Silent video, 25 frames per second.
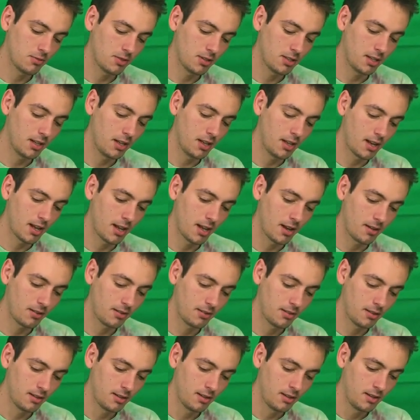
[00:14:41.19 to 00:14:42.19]
to get out
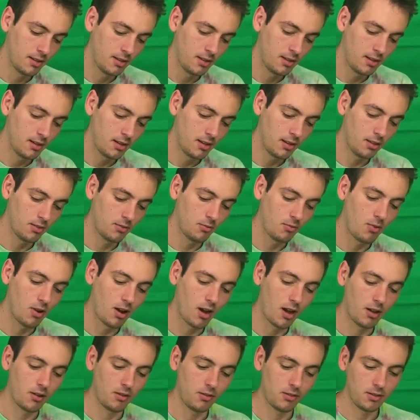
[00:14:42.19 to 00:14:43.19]
in the
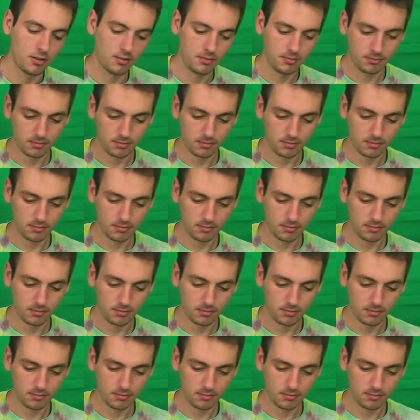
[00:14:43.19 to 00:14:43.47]
wild,